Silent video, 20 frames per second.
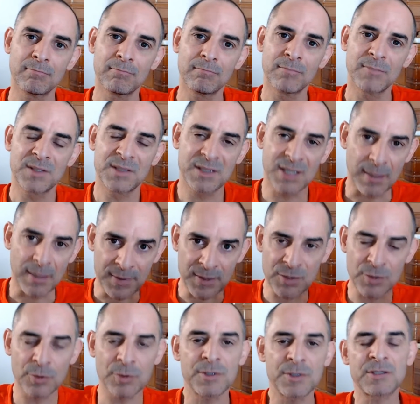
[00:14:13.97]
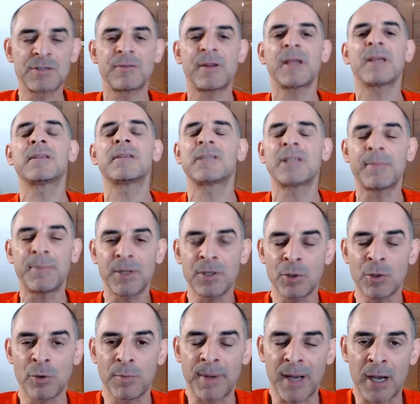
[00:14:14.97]
Step into your strength, step into
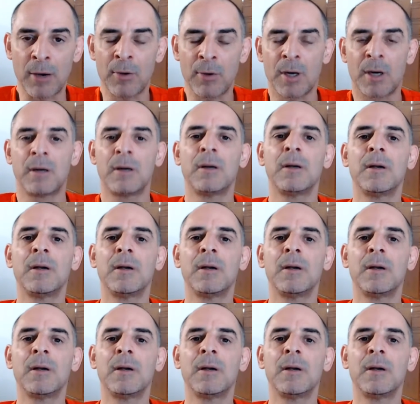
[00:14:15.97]
your power,